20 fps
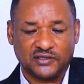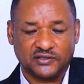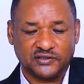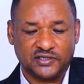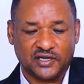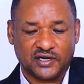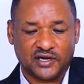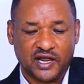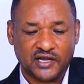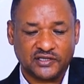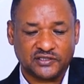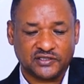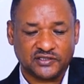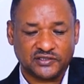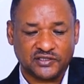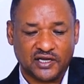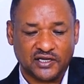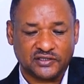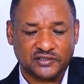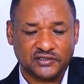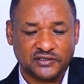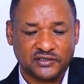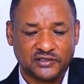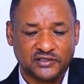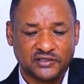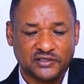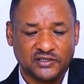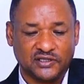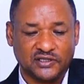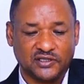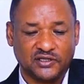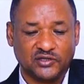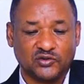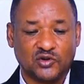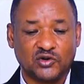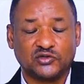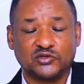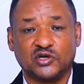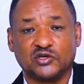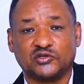the rights that in
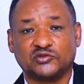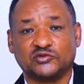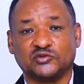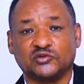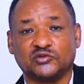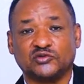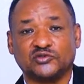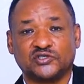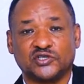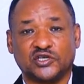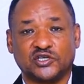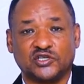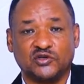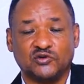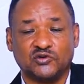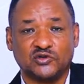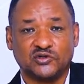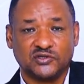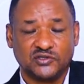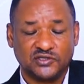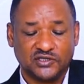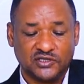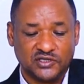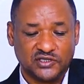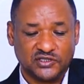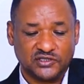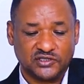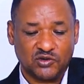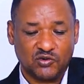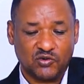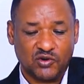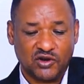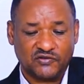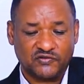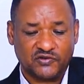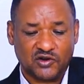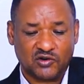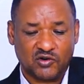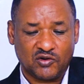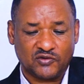order to secure the
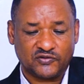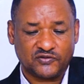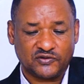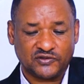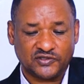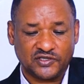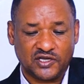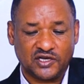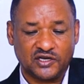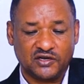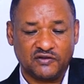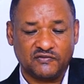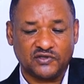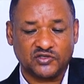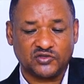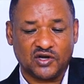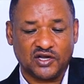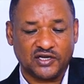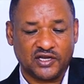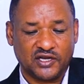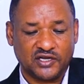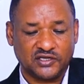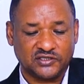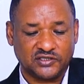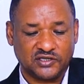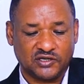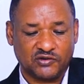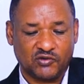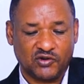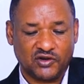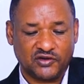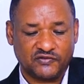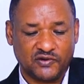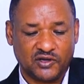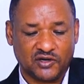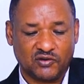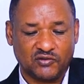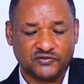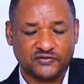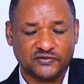welfare of the individual and the
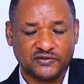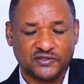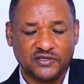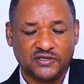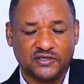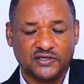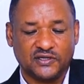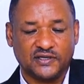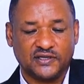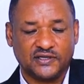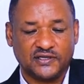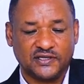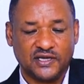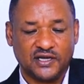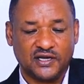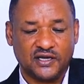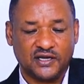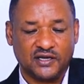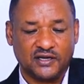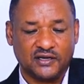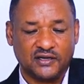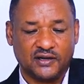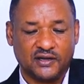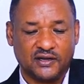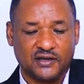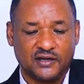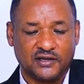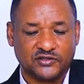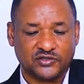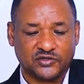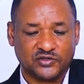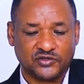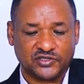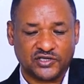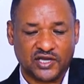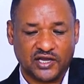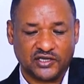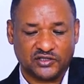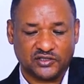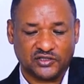welfare of the
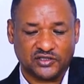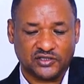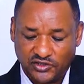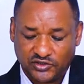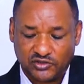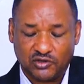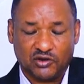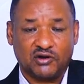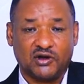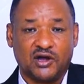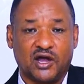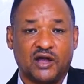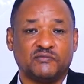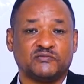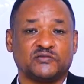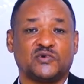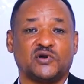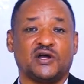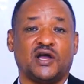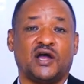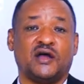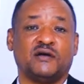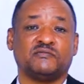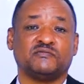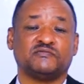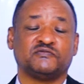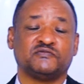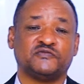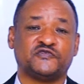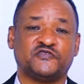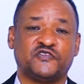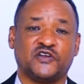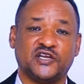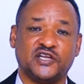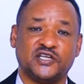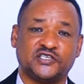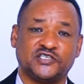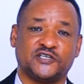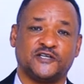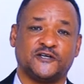society. So I'm
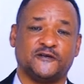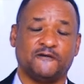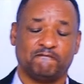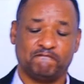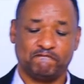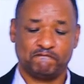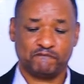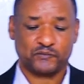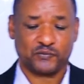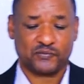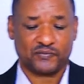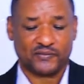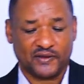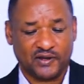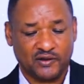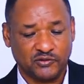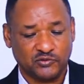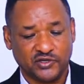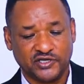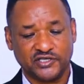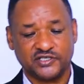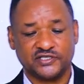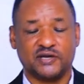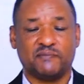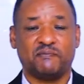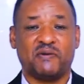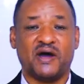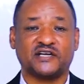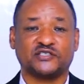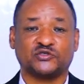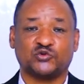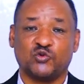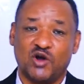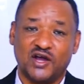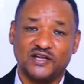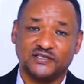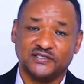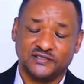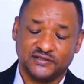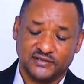finished with the part
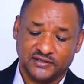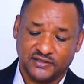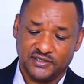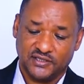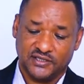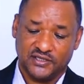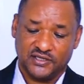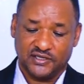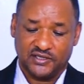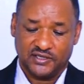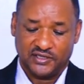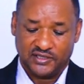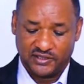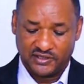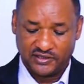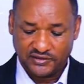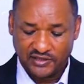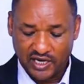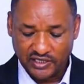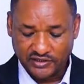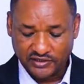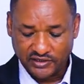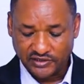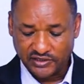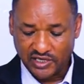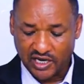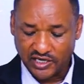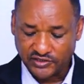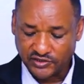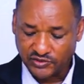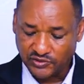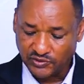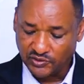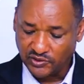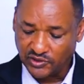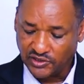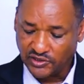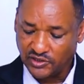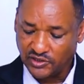one. That is, as you